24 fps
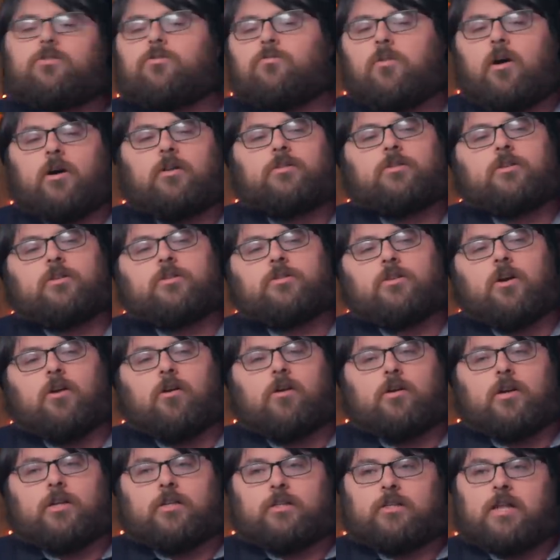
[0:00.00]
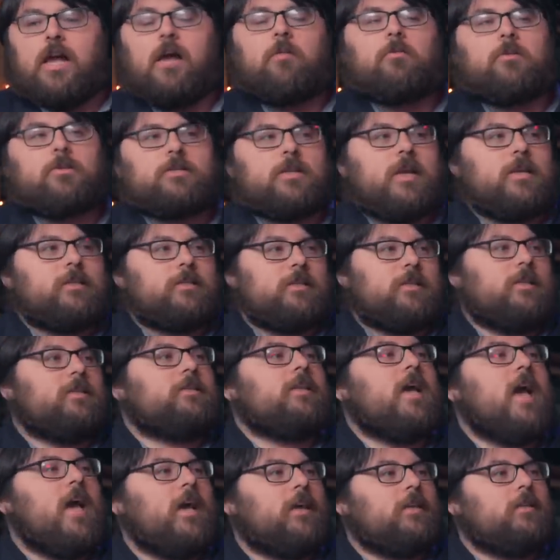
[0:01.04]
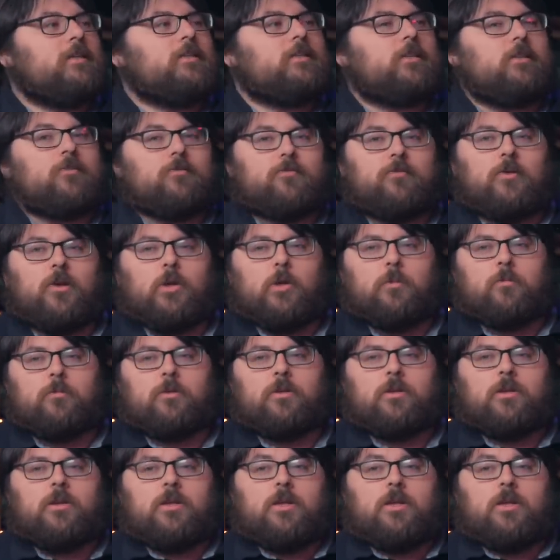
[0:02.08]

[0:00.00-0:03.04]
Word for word: two hunters are established as the antagonists of the film,